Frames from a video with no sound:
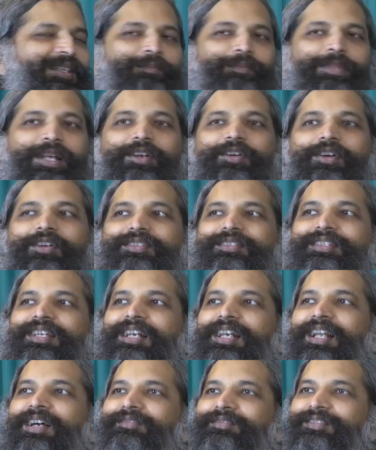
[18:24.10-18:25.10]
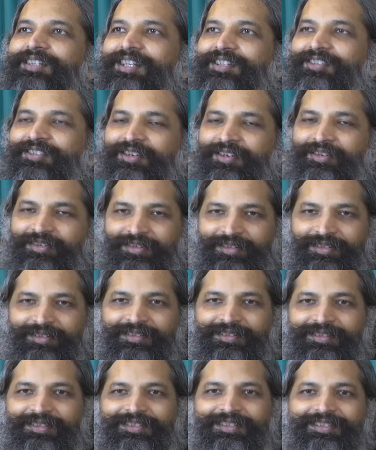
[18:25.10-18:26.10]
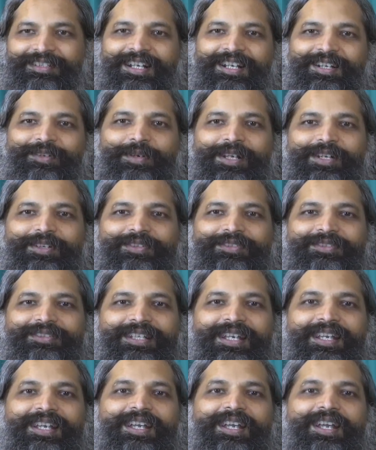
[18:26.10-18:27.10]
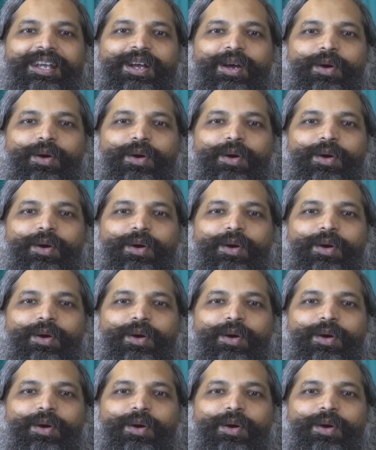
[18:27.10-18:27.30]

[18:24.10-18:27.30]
Because they love their children, they are going to say,